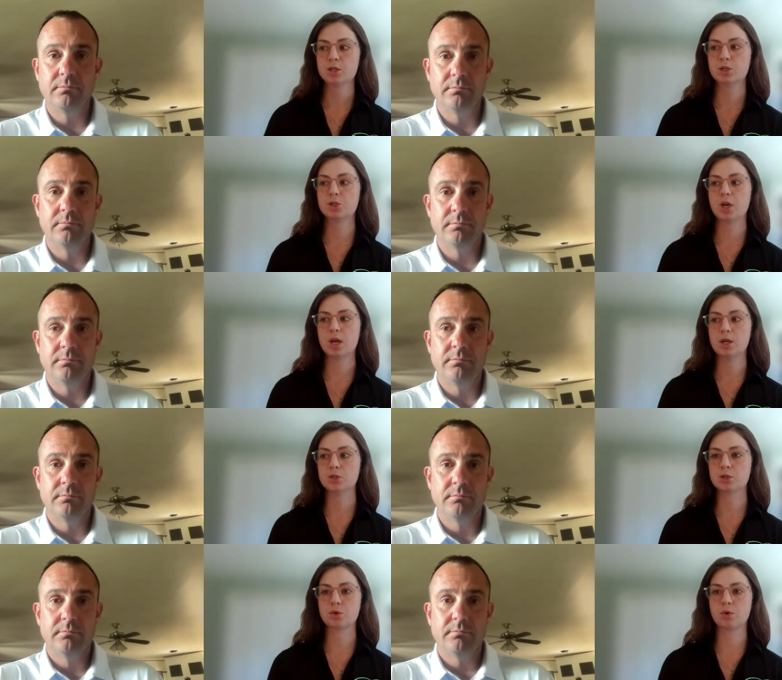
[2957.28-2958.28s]

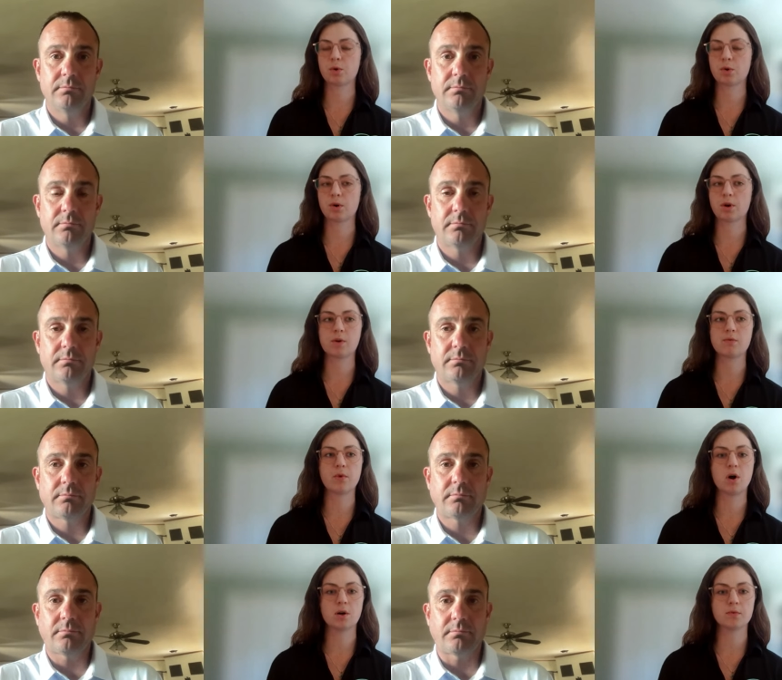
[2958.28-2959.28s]
Speaker 1: changed or
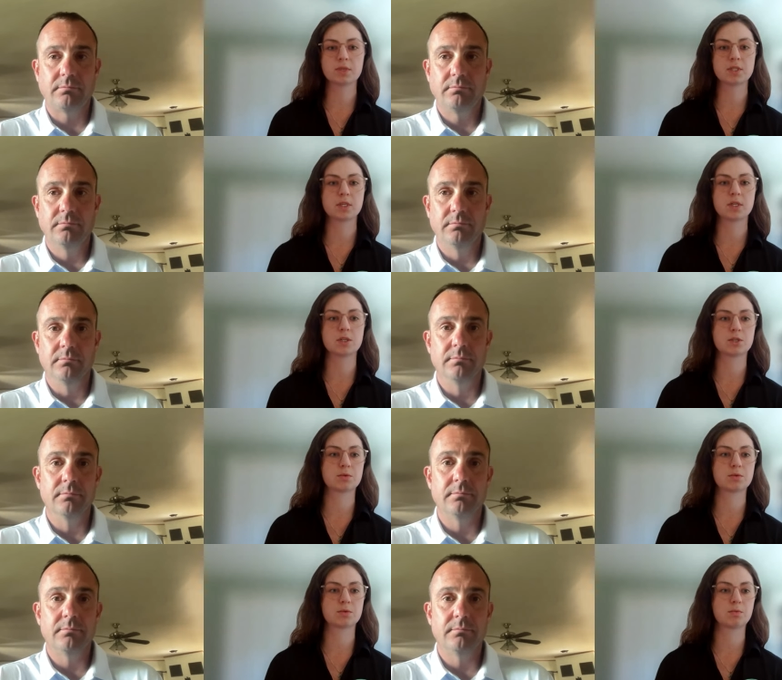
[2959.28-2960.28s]
evolved
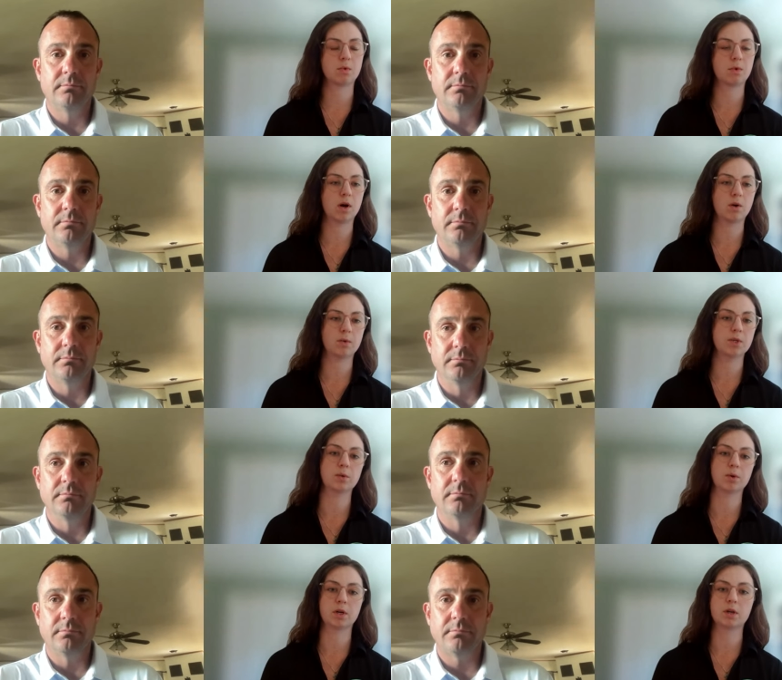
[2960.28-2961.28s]
since uh, when you
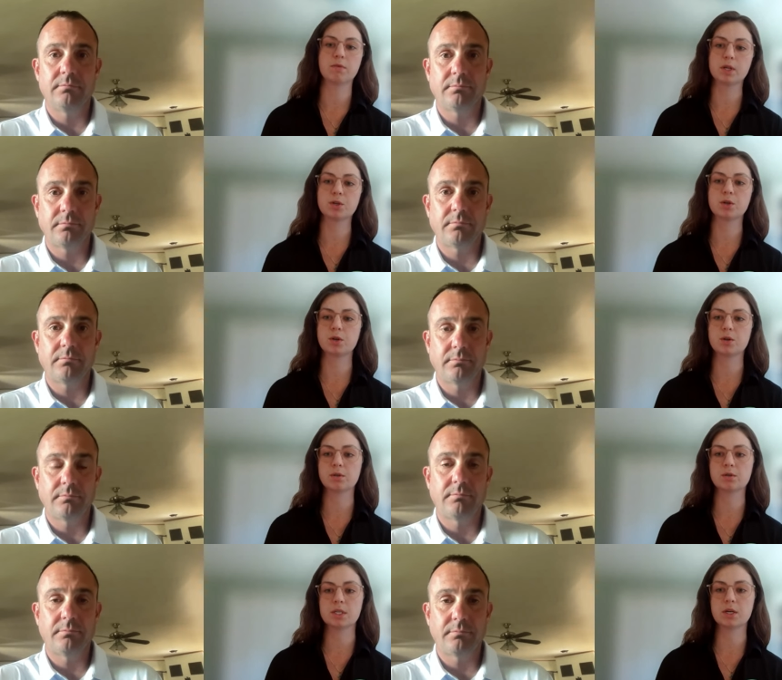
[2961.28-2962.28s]
were in
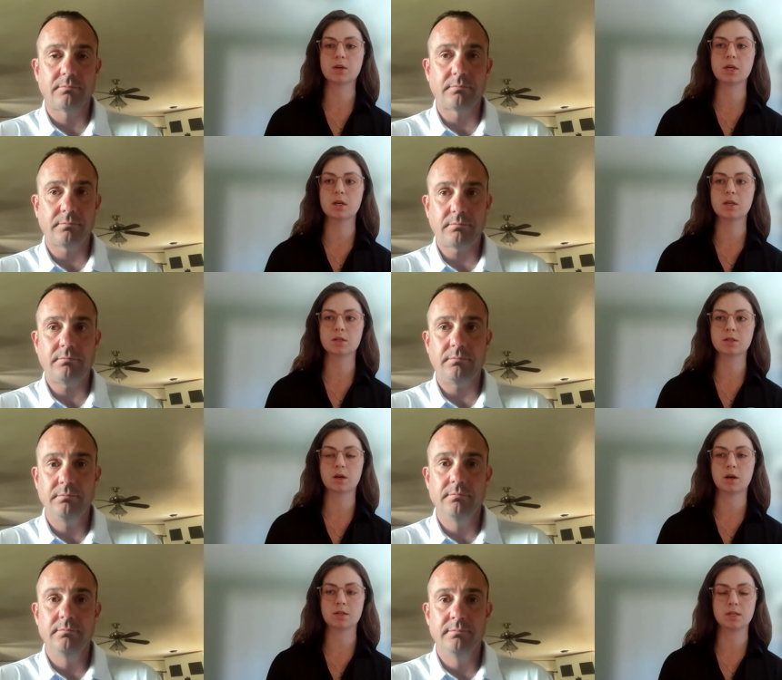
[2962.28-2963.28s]
conventional dairy
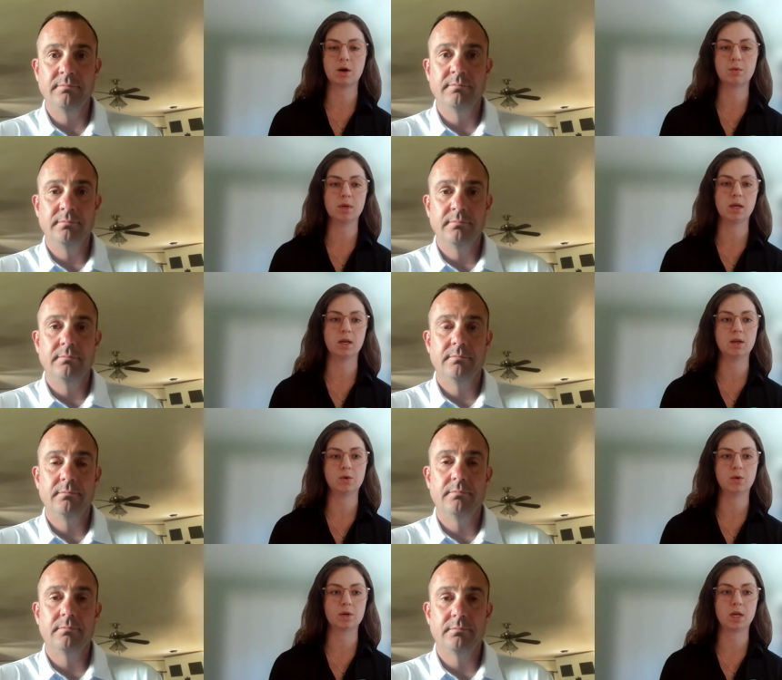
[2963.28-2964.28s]
uh, to now being in
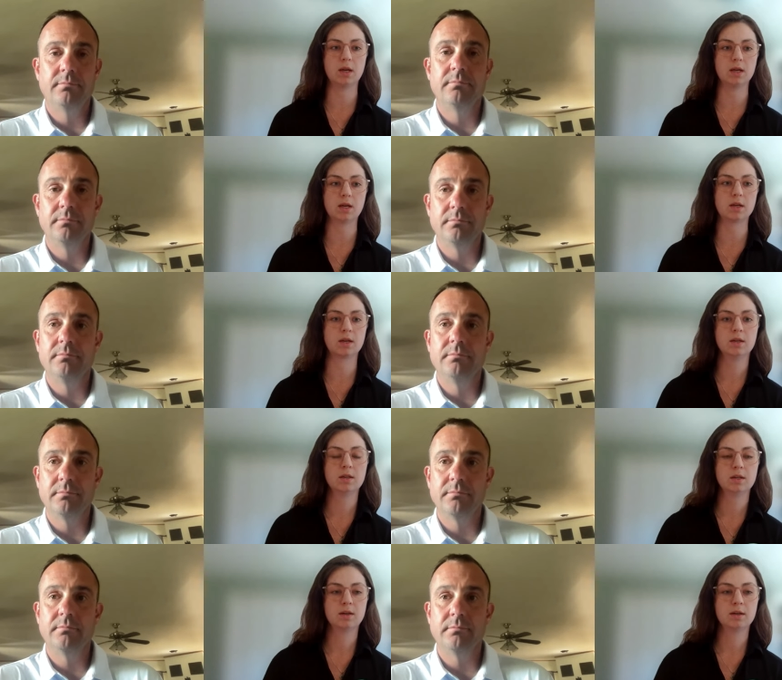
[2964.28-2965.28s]
organic?
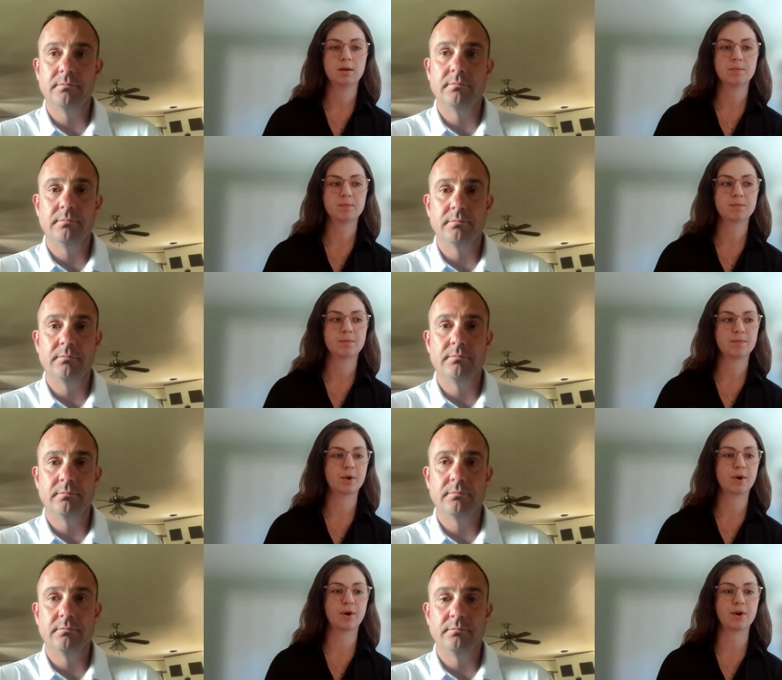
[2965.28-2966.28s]
Um,
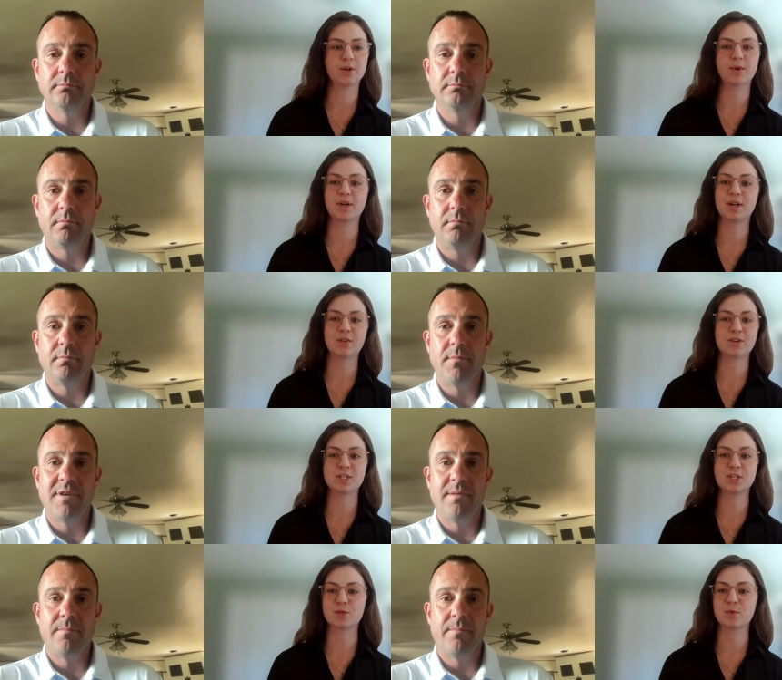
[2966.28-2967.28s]
are you in
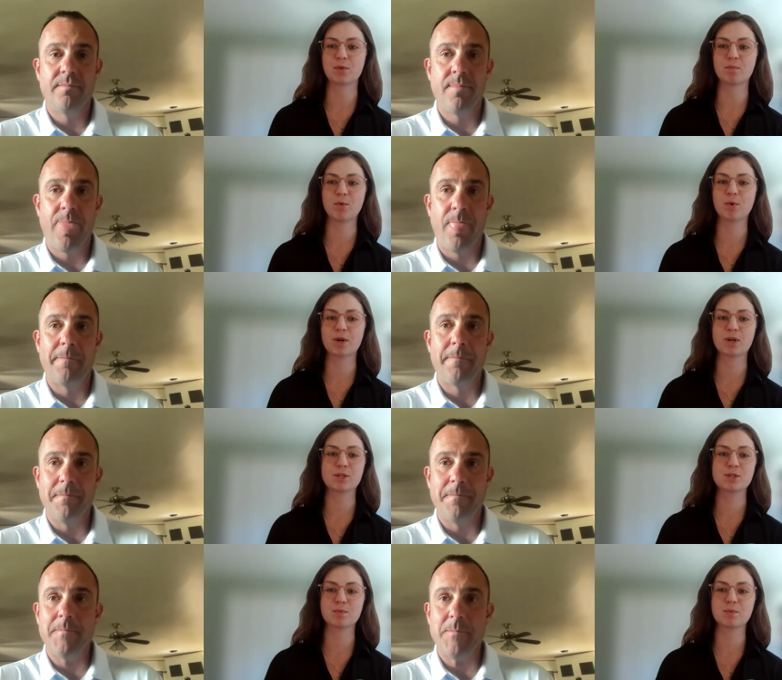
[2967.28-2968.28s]
conversation with more
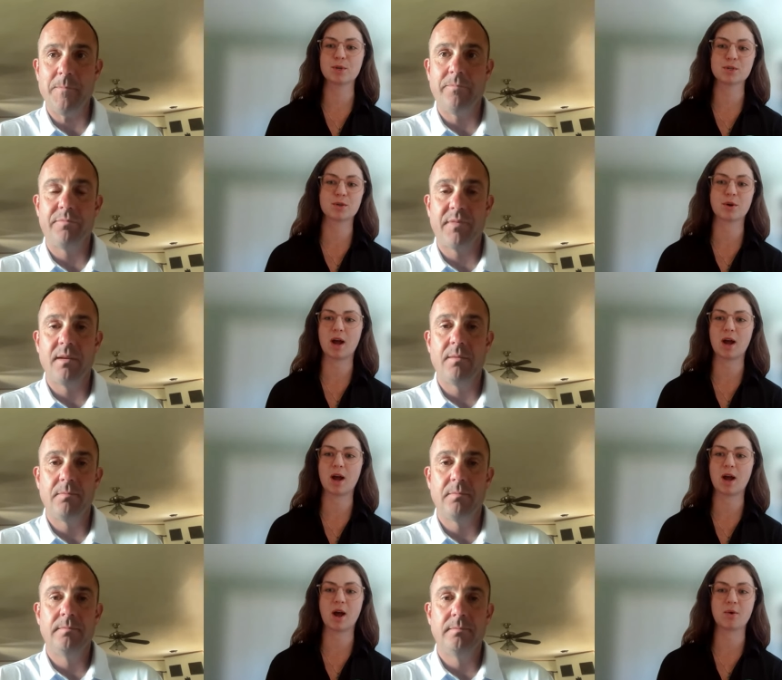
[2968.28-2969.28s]
consumers or
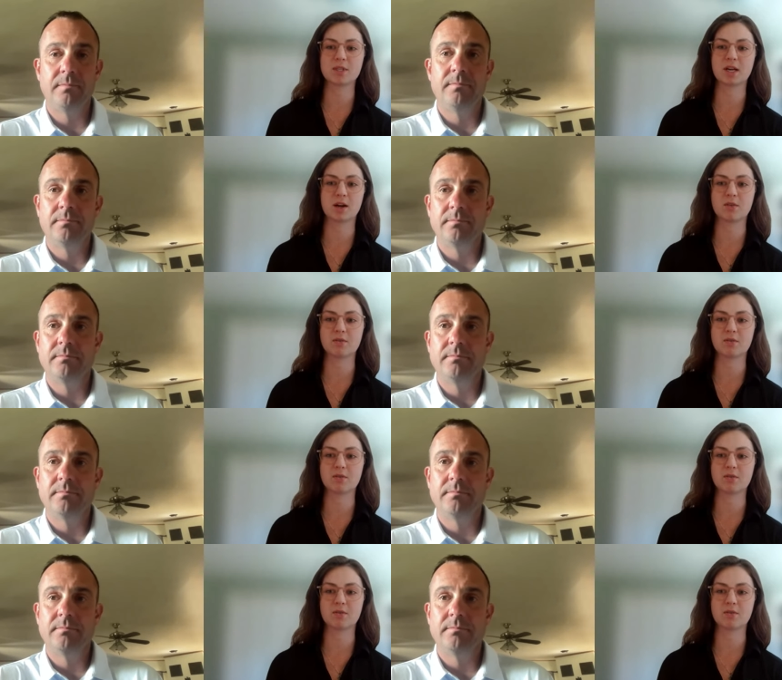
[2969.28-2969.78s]
how has that